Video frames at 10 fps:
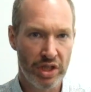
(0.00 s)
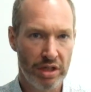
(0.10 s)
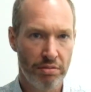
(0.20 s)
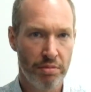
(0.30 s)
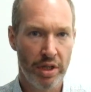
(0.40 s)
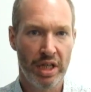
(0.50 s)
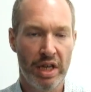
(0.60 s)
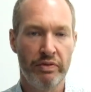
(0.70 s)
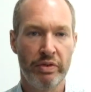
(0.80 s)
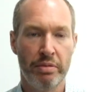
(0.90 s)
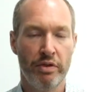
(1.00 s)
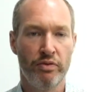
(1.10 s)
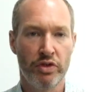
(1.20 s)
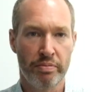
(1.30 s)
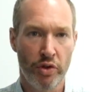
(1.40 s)
It gives a bit of
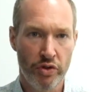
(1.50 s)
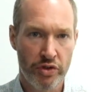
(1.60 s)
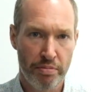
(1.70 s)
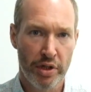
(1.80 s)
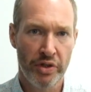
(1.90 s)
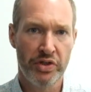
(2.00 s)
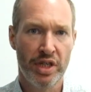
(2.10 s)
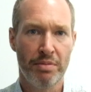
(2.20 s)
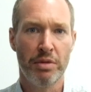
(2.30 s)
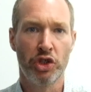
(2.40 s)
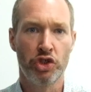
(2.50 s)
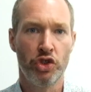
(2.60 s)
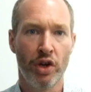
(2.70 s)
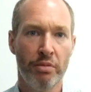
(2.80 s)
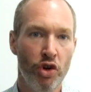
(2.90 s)
responsibility. It makes sure I'm
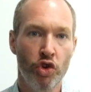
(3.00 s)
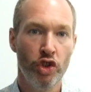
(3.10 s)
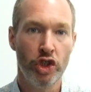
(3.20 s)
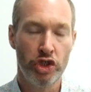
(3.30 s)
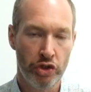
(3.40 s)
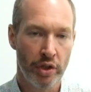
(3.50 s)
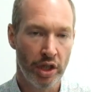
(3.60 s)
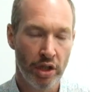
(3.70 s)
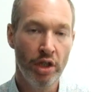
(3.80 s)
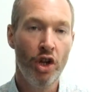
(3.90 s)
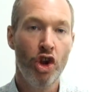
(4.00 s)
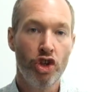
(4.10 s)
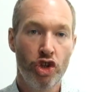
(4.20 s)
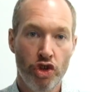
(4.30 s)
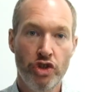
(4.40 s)
only doing
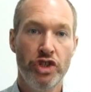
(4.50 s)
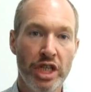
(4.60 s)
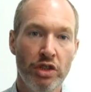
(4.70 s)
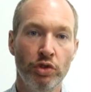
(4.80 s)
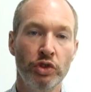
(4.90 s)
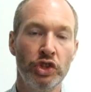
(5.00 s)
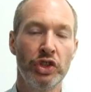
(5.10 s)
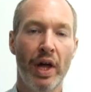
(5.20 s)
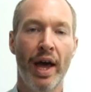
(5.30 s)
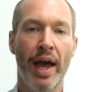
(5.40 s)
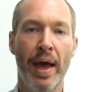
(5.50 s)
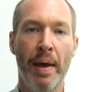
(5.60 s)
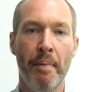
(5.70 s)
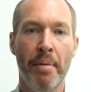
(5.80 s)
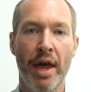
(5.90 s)
good deals
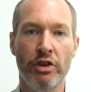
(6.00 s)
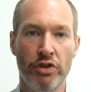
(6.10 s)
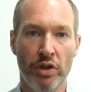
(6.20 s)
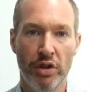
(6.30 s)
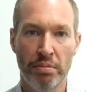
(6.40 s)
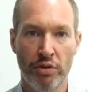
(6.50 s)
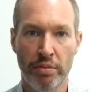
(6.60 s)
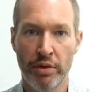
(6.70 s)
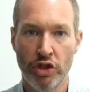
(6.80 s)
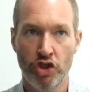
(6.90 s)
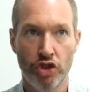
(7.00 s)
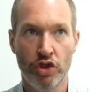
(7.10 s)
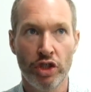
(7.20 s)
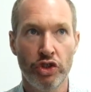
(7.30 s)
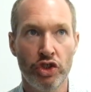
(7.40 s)
and doing appropriate due
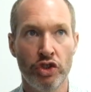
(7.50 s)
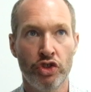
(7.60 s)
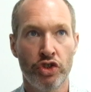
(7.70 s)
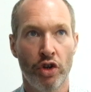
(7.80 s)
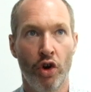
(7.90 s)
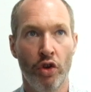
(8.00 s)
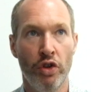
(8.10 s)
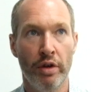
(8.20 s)
diligence on them.